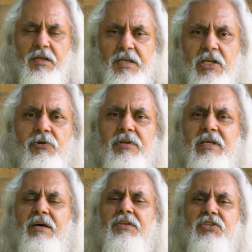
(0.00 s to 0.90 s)
narrowing
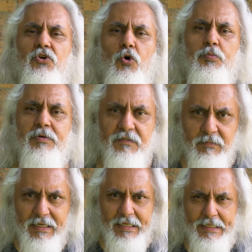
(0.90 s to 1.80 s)
down the scope of
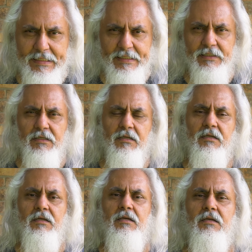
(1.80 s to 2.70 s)
my
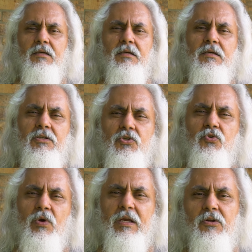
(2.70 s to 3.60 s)

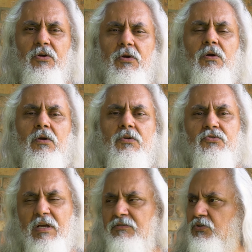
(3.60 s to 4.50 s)

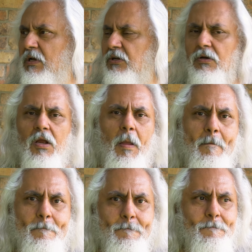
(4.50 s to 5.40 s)
travel trailer,
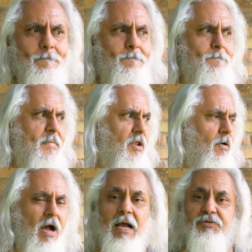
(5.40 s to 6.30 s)
you
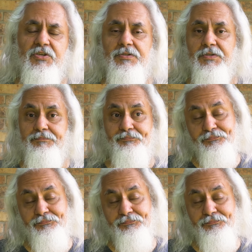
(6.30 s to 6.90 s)
know, options.